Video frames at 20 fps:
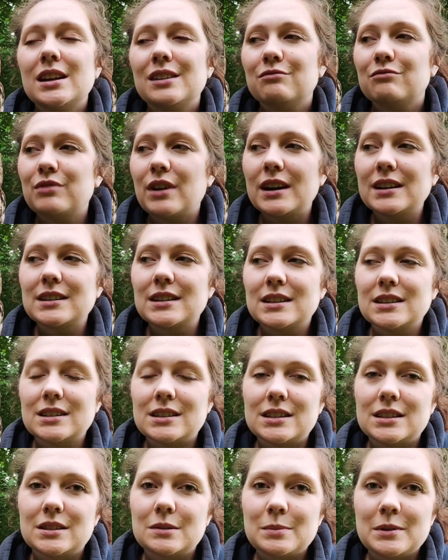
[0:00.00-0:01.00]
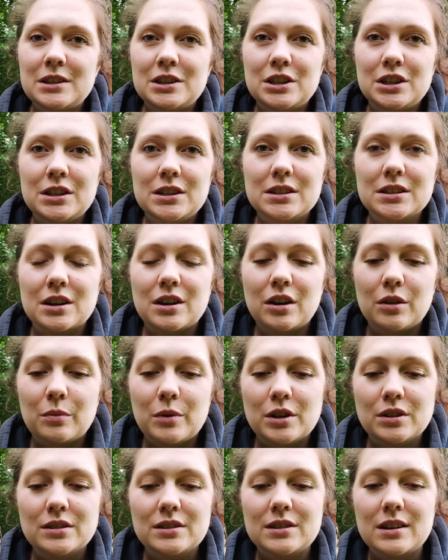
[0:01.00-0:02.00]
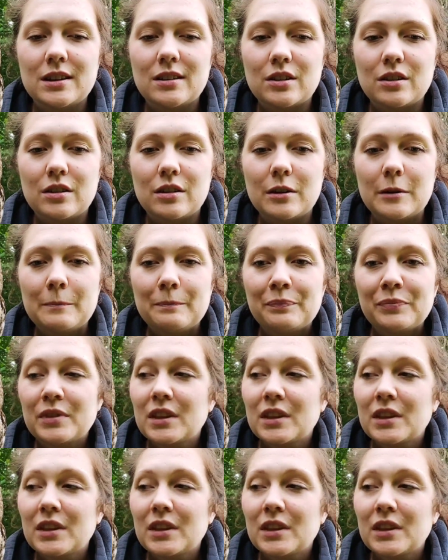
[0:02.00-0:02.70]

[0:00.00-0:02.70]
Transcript: Red listed species are ones that are